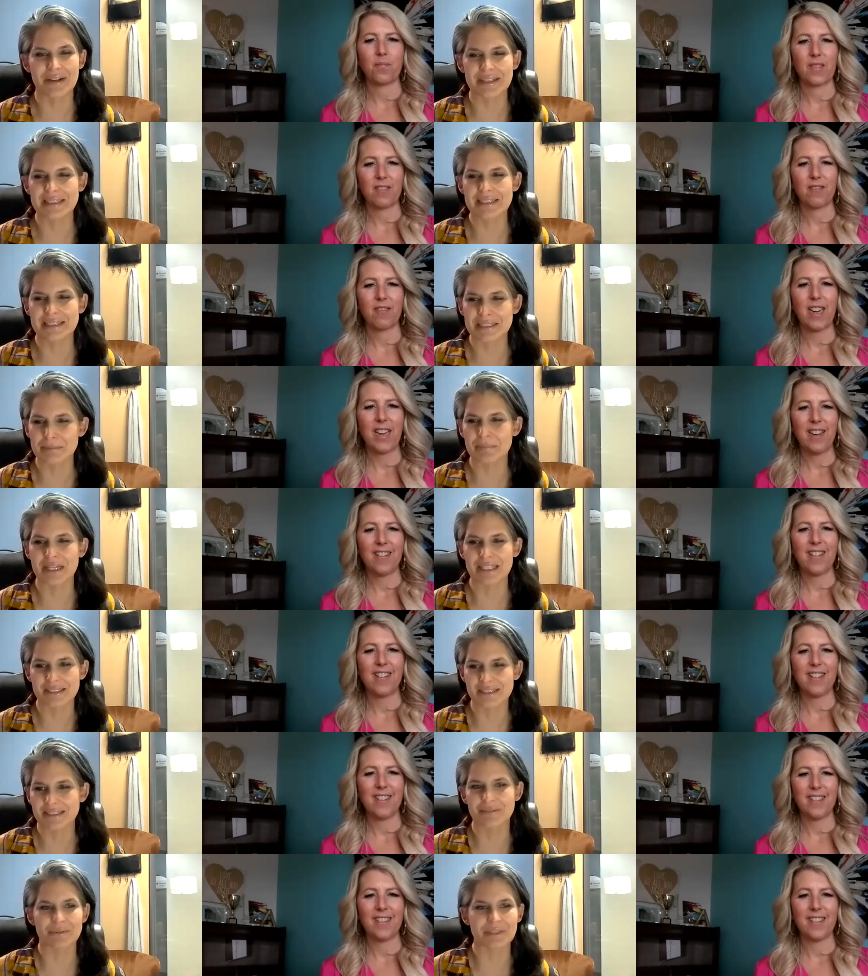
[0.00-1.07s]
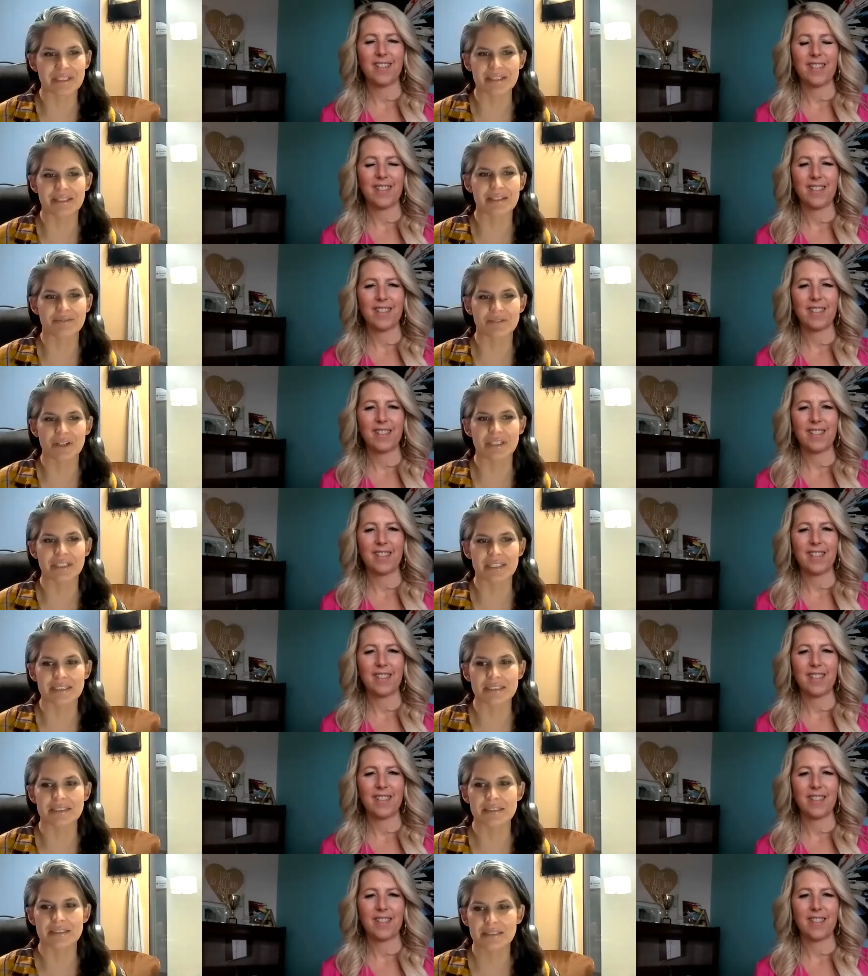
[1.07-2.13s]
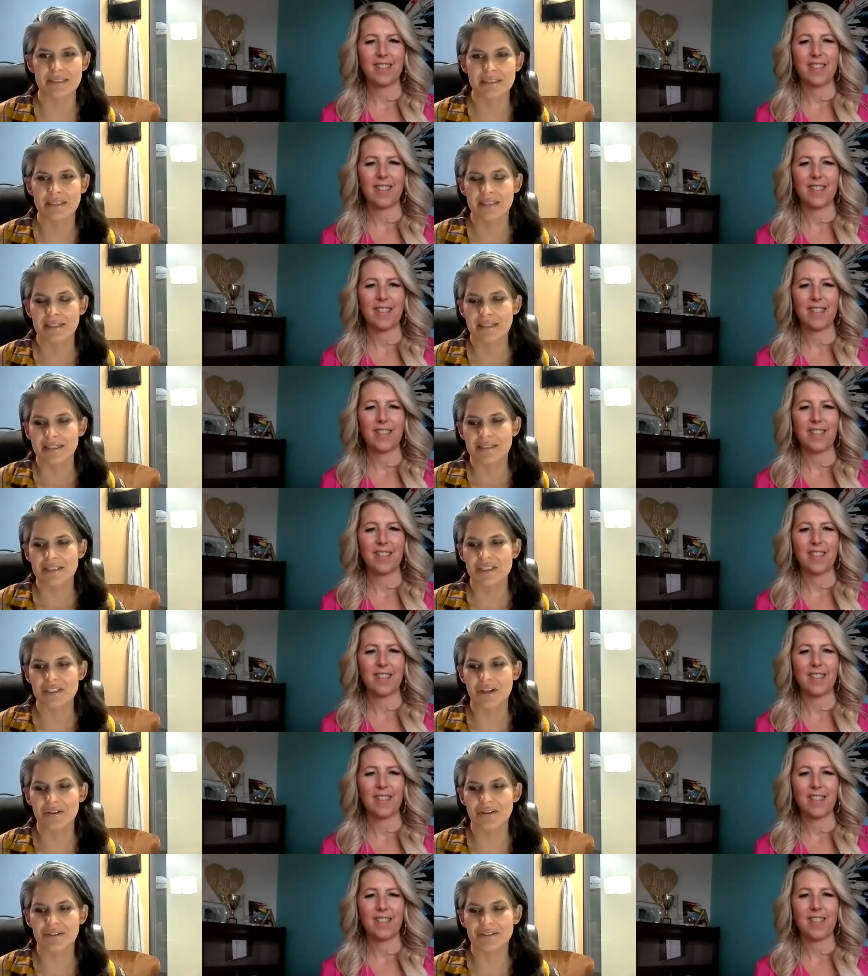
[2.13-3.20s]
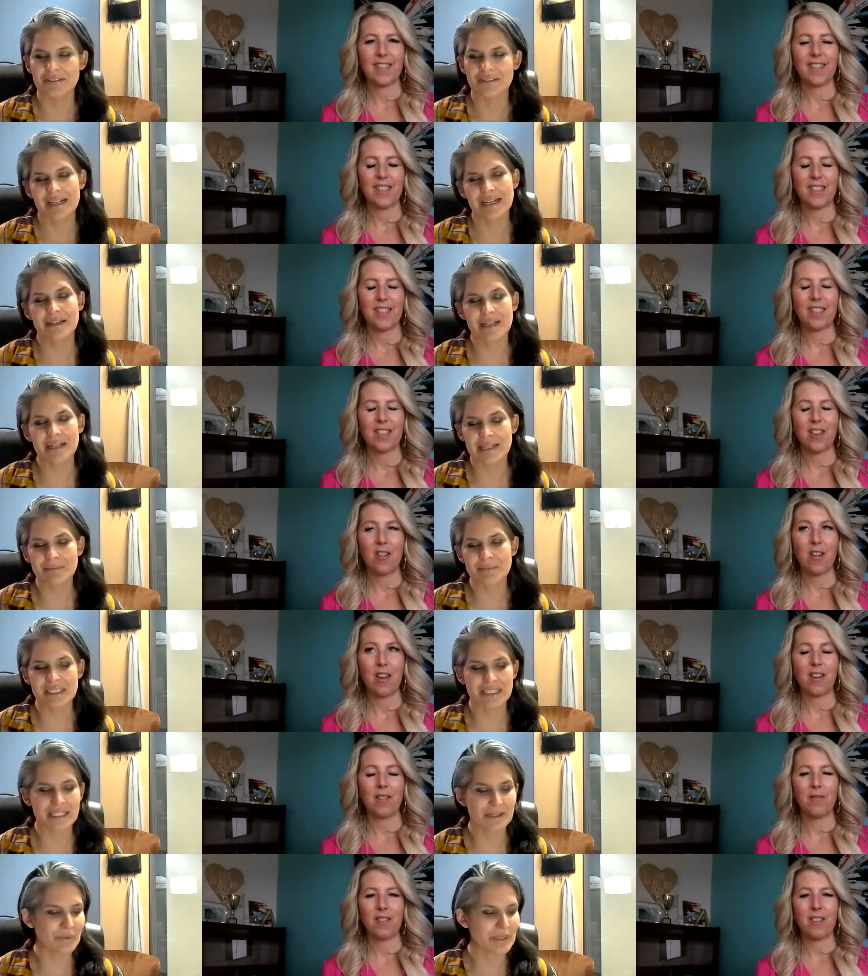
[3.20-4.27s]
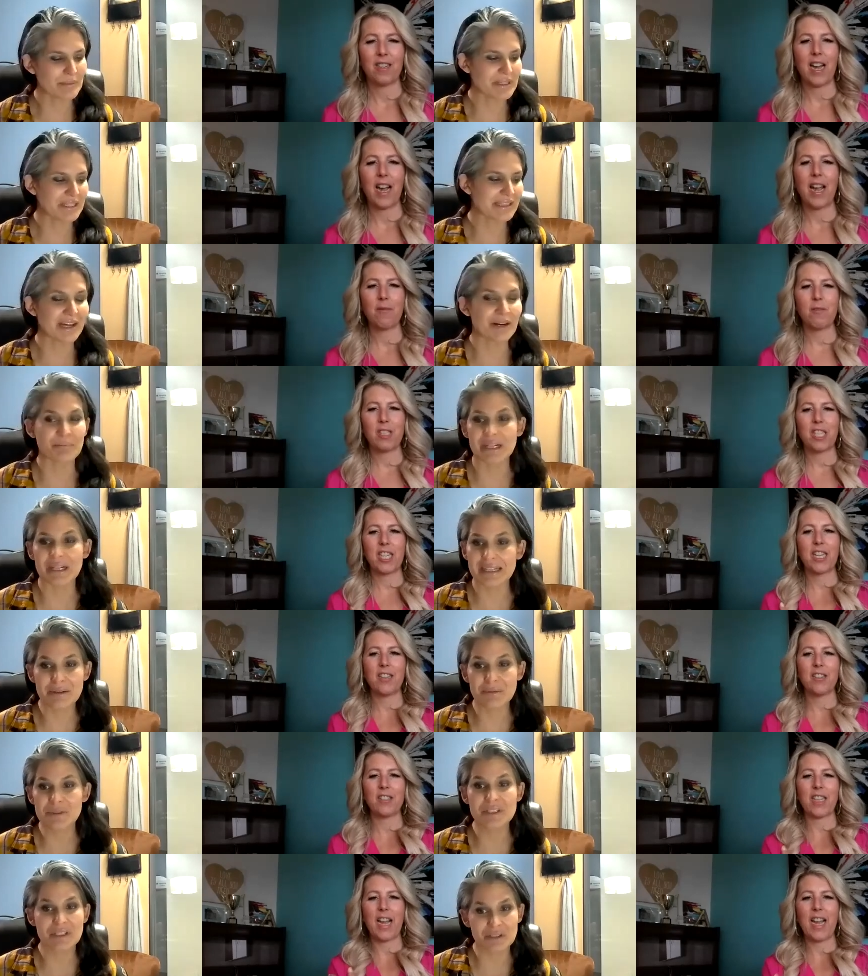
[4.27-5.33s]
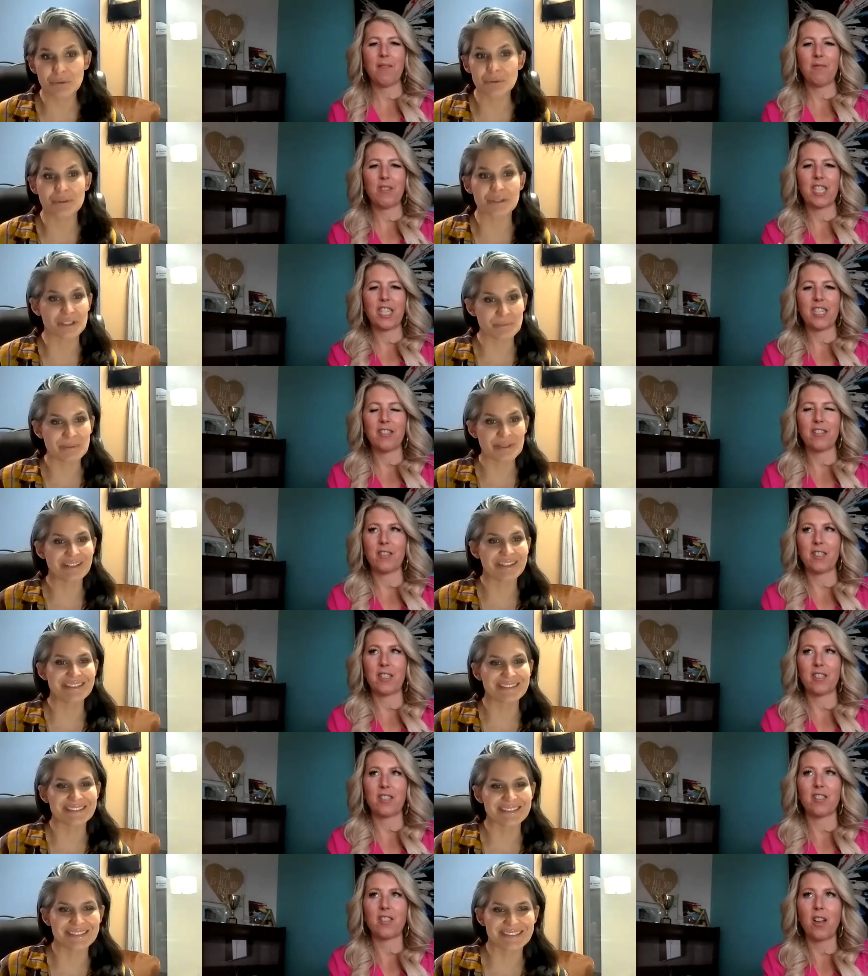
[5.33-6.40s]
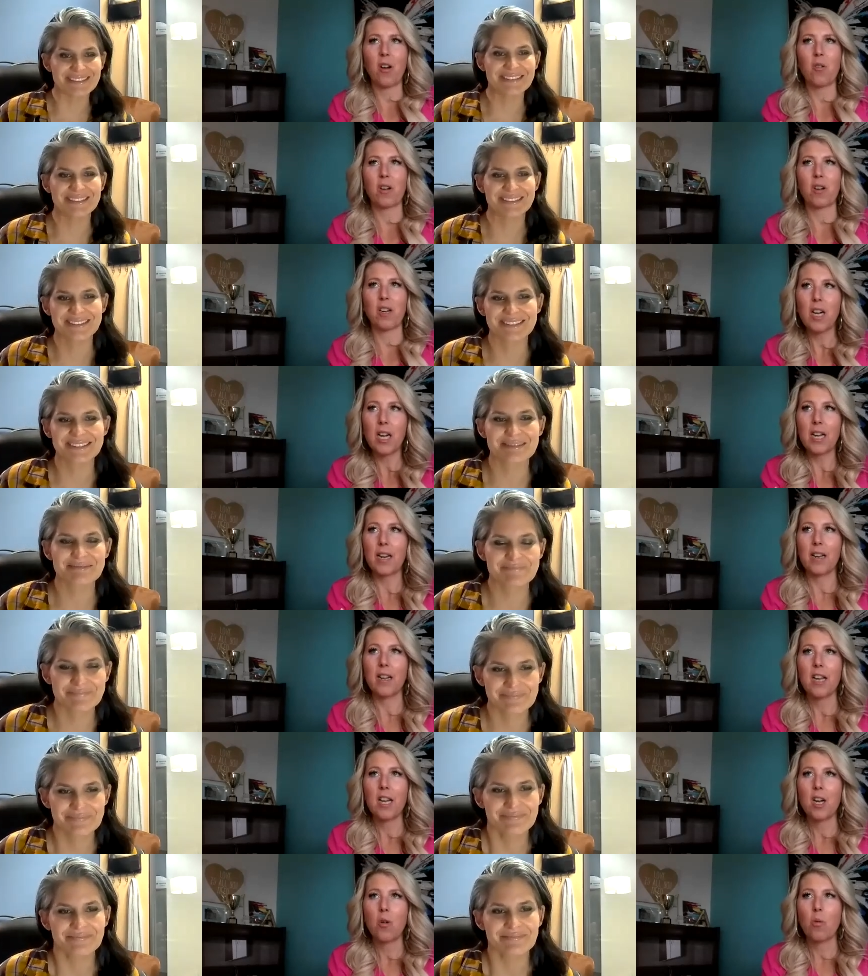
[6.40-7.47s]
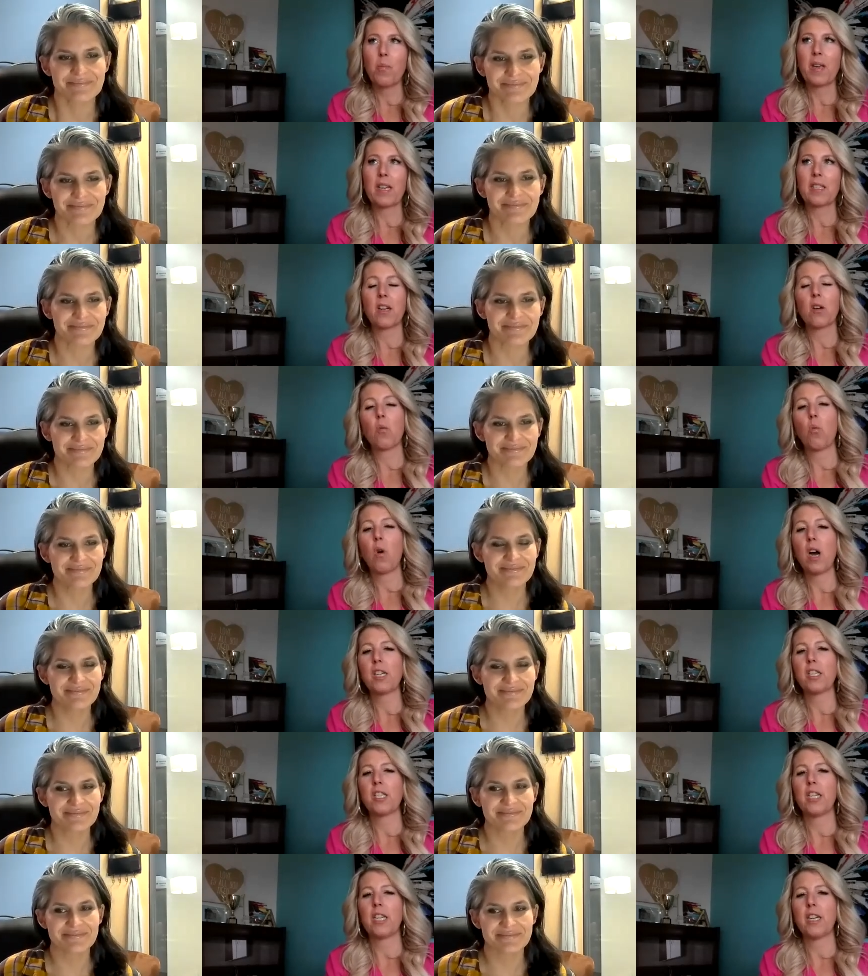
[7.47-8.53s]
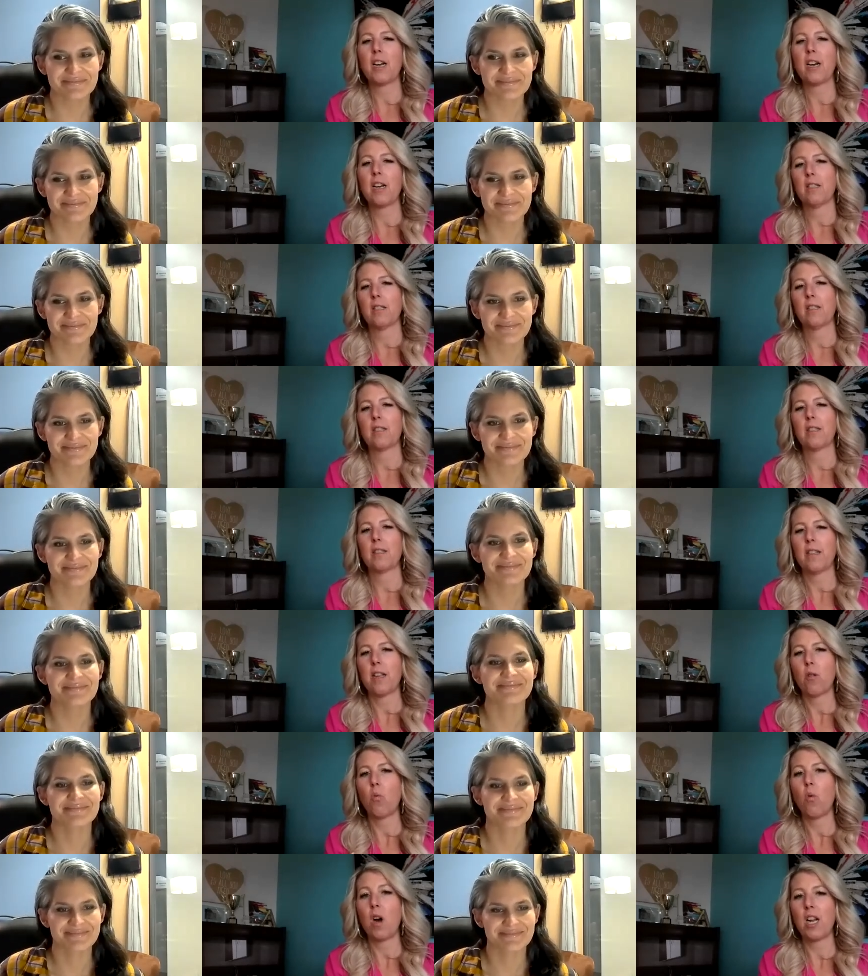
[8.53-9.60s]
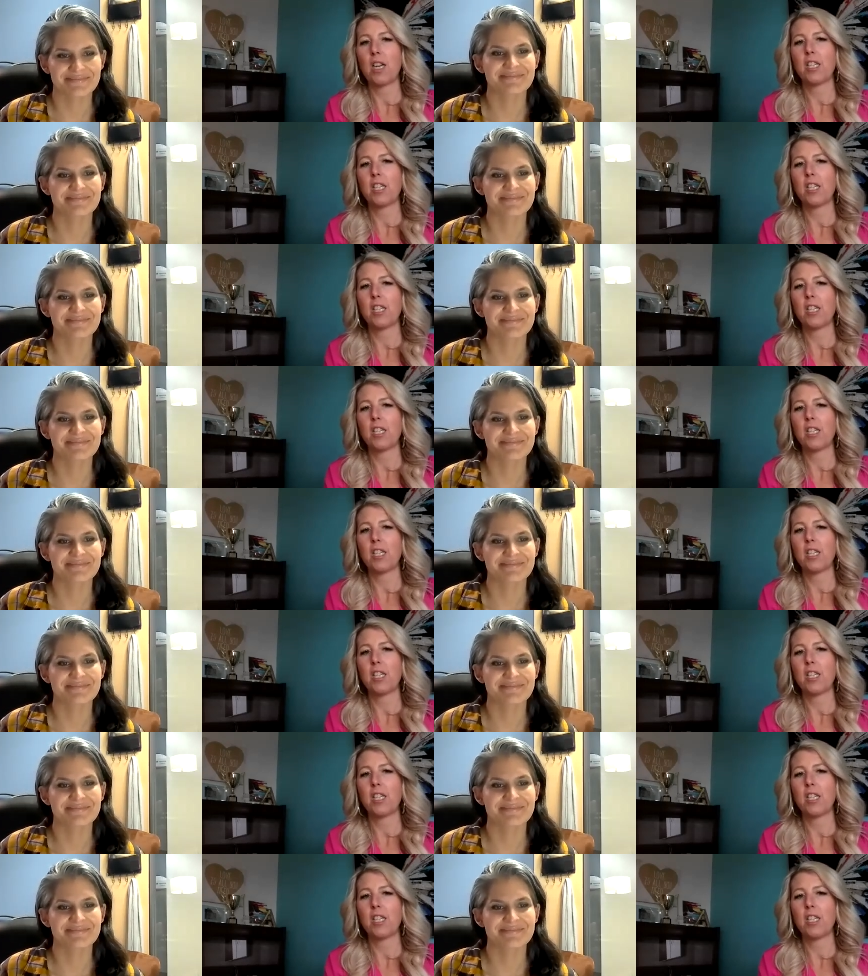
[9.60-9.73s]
Speaker 1: you know i think that's the best thing we can so i don't i don't so, mean to get weak i have chills
Speaker 2: i have chills it's so good well because they're watching us they're